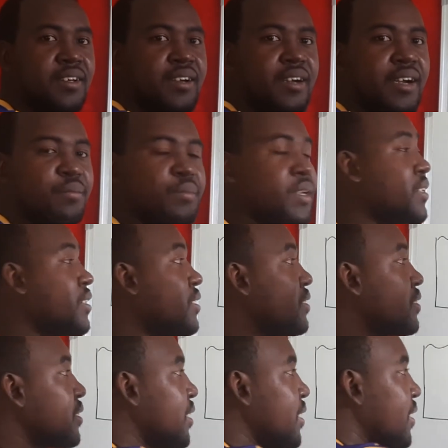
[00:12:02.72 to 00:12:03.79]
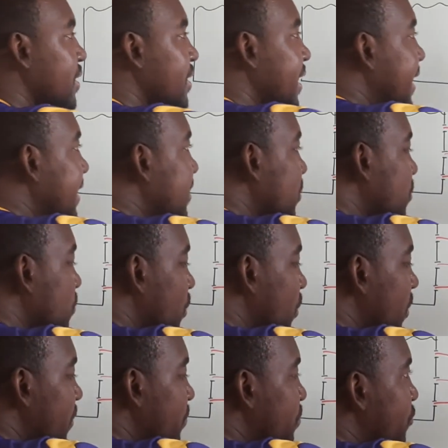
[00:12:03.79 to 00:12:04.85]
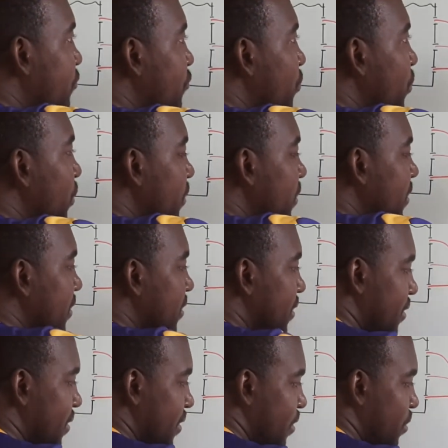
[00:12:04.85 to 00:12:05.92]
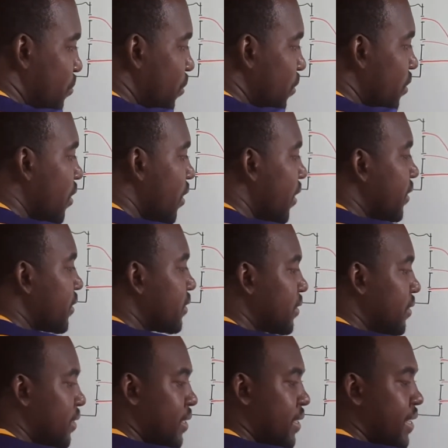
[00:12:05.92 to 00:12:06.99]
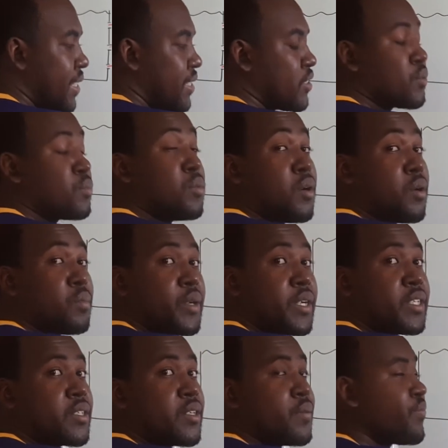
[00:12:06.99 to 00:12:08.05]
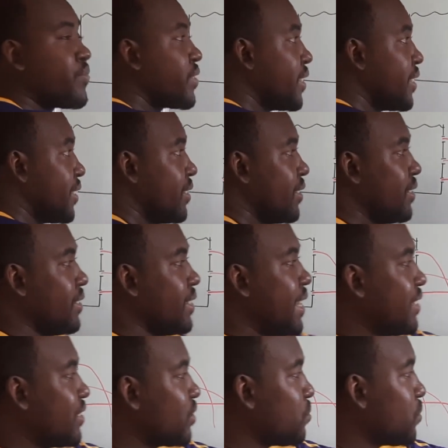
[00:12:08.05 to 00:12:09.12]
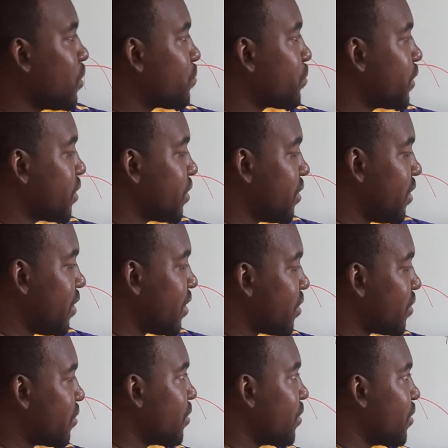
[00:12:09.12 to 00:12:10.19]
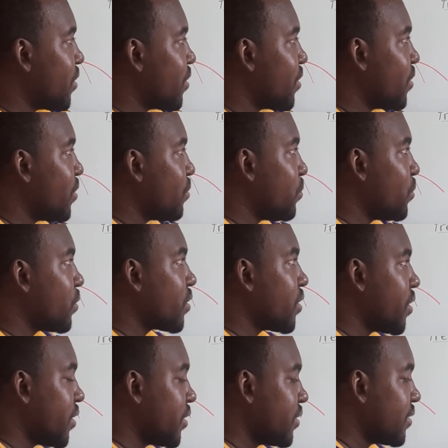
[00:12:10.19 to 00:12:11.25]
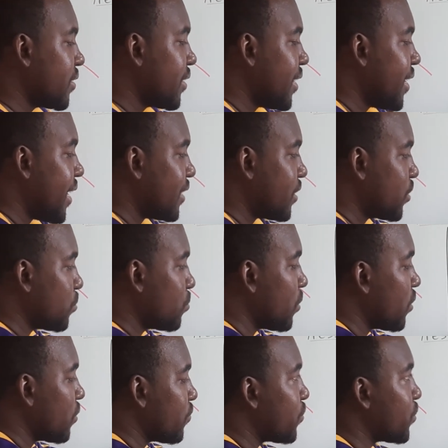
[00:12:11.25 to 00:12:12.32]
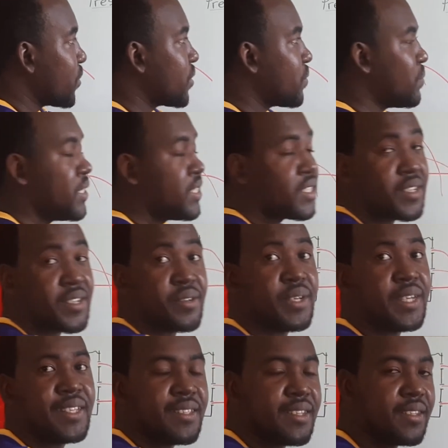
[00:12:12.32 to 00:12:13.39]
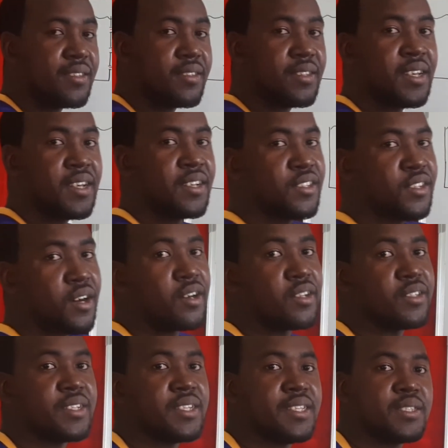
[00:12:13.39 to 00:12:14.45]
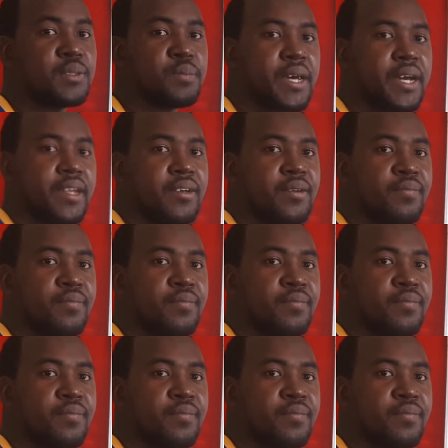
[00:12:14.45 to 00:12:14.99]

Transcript: right? Because that small force will cause a small pressure. And that small pressure here will cause a small force being generated on the disk pad,